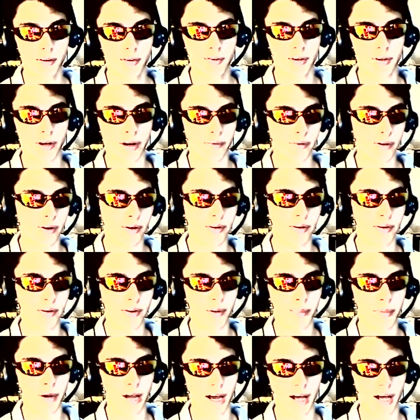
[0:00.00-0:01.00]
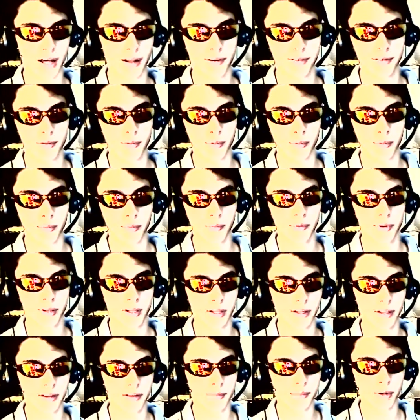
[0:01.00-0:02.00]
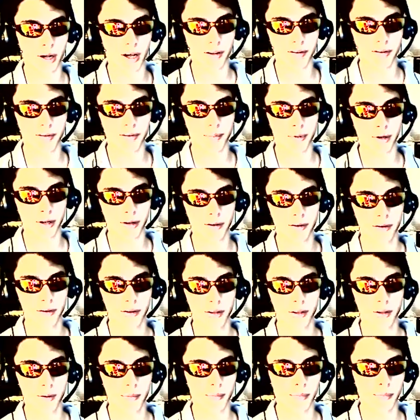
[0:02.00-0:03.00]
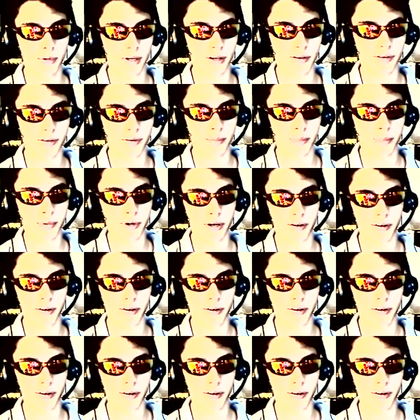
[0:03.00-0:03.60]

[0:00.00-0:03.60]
traveling to the past is possible because of